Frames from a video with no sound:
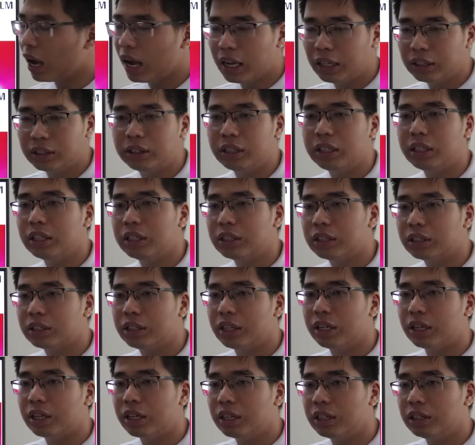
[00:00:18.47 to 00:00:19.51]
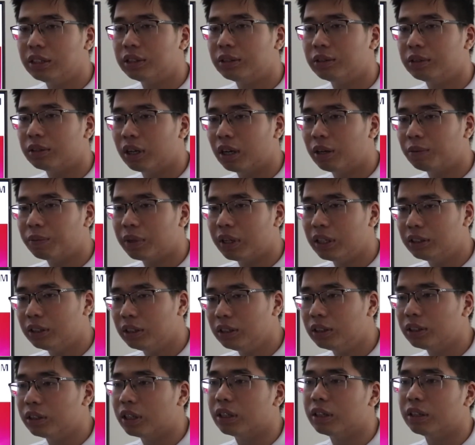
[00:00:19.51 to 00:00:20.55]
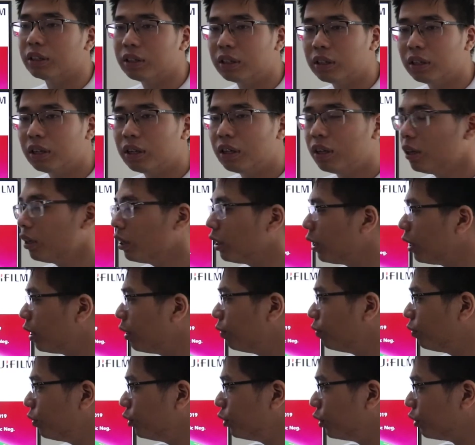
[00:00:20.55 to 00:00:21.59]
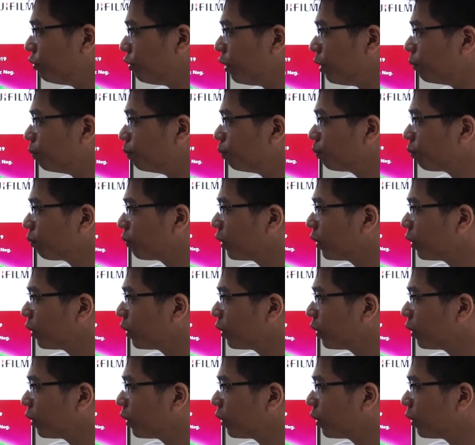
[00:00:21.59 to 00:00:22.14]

80 years of existence in Fujifilm.